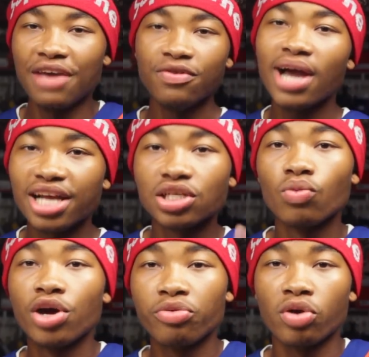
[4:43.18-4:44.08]
if you guys are
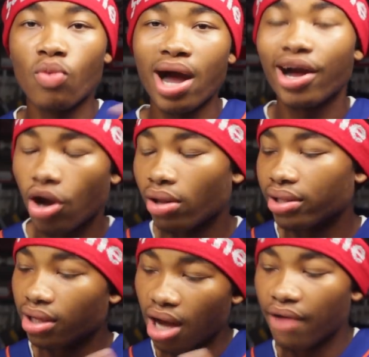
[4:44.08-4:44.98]
wondering why I call
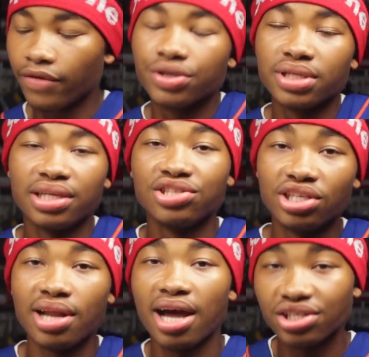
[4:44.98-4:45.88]
it the Converse
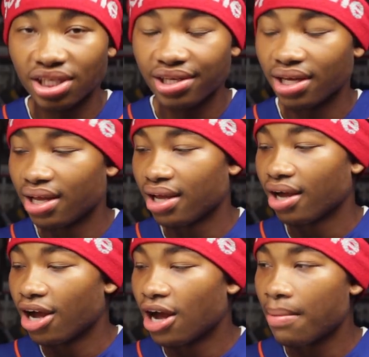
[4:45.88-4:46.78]
CDG Nashi,
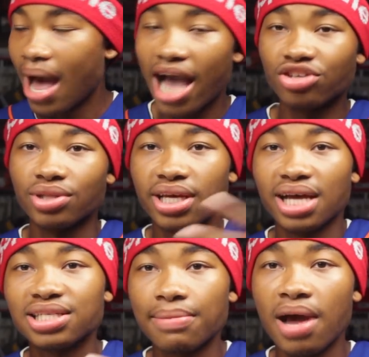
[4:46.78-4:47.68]
I actually
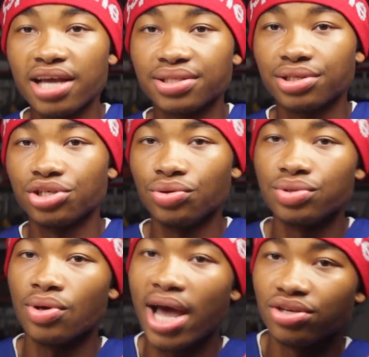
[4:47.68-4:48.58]
customized the shoe,
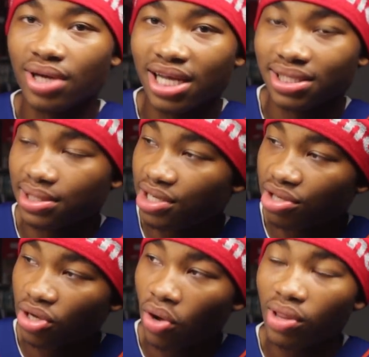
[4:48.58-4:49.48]
so as you guys can see,
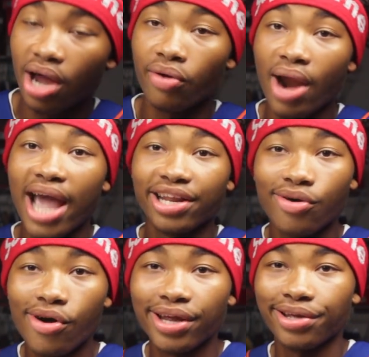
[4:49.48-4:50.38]
there's a whole lot of
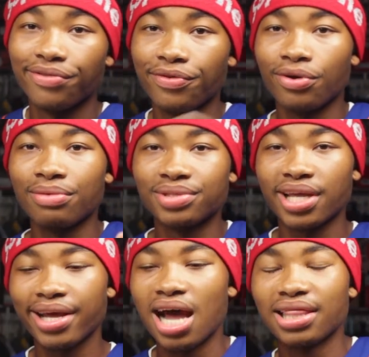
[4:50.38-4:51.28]
writing on it. You feel what I'm
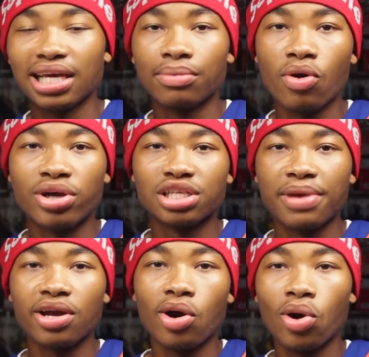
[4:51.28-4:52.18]
saying? I think I'm going to
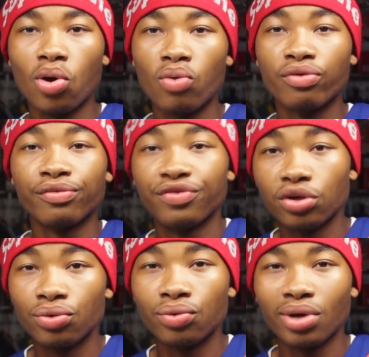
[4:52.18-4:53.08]
make a whole
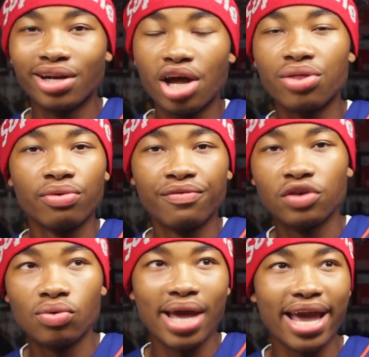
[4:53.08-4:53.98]
review, another
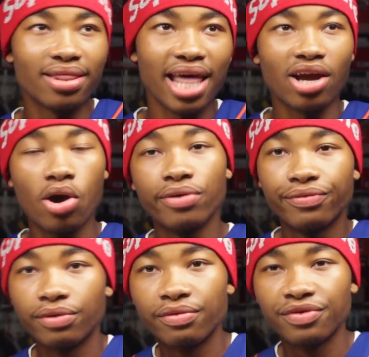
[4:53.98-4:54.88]
review, and like
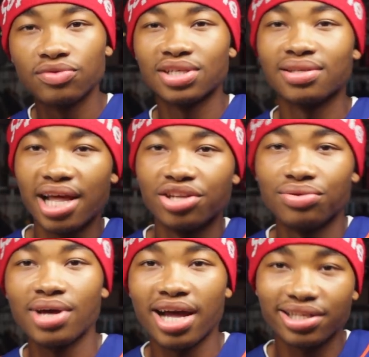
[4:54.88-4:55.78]
on-foot review, just letting
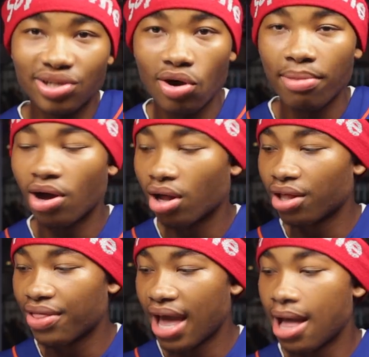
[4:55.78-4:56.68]
you guys know about
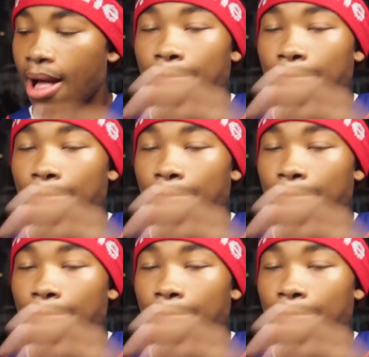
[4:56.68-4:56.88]
all of that.